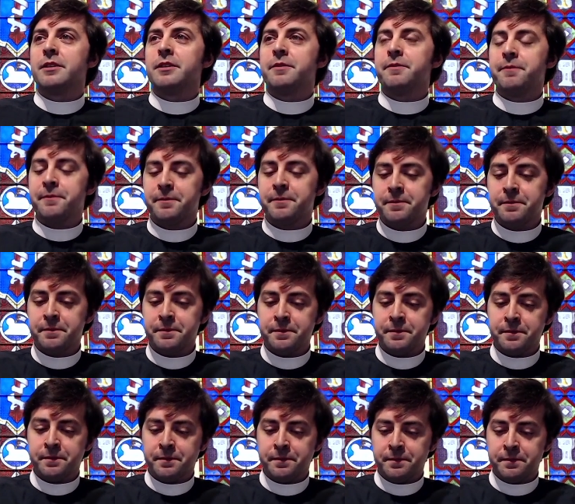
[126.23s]

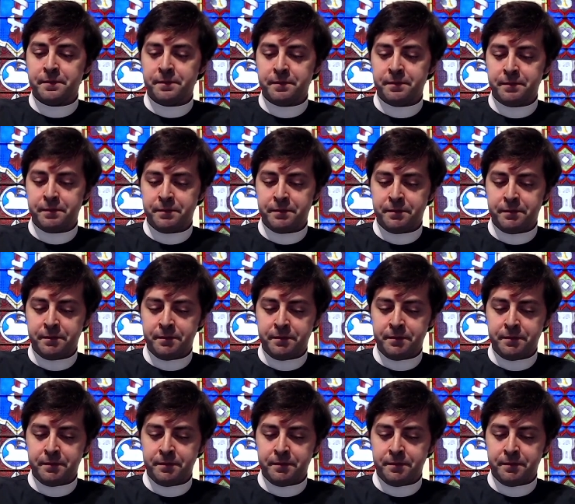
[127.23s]

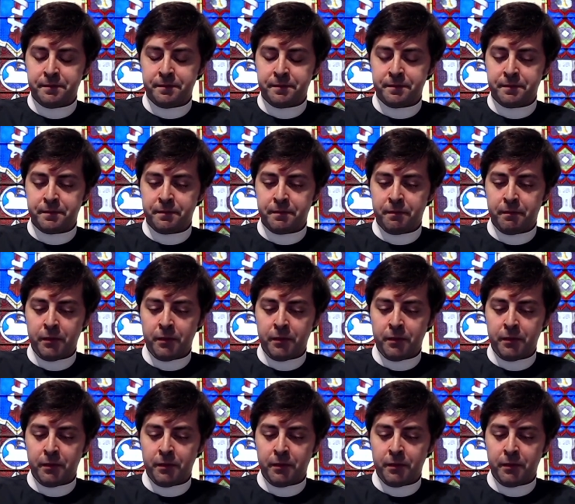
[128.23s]
Nobody speaks.